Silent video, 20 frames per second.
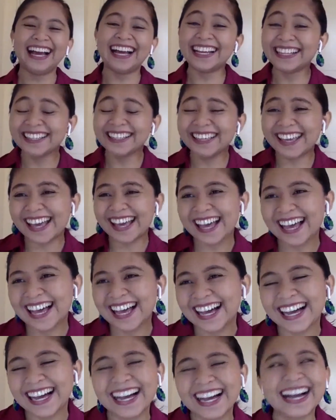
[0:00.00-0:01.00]

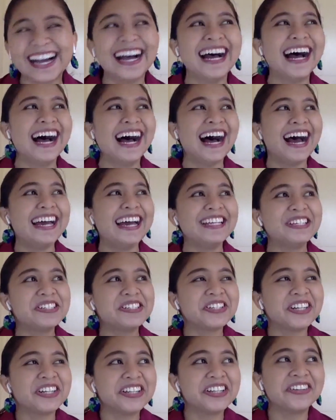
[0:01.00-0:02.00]
Yeah, I just
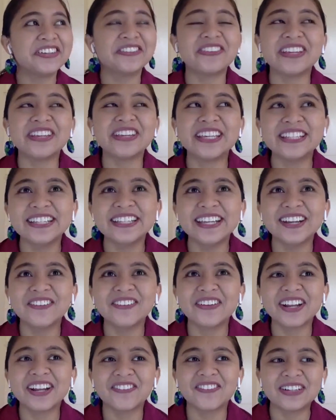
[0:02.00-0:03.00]
started reading when I
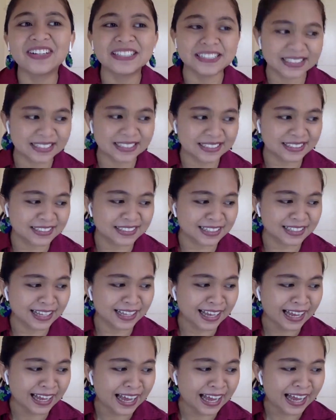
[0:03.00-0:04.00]
was in
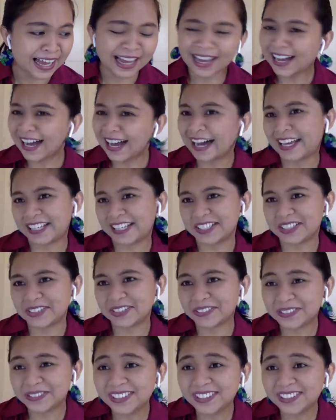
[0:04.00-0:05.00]
high
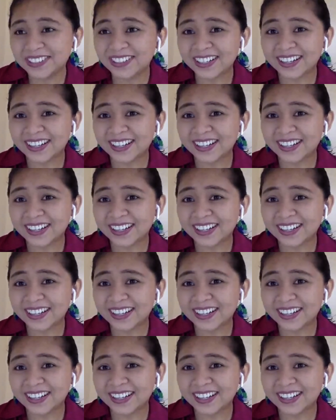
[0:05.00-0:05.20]
school or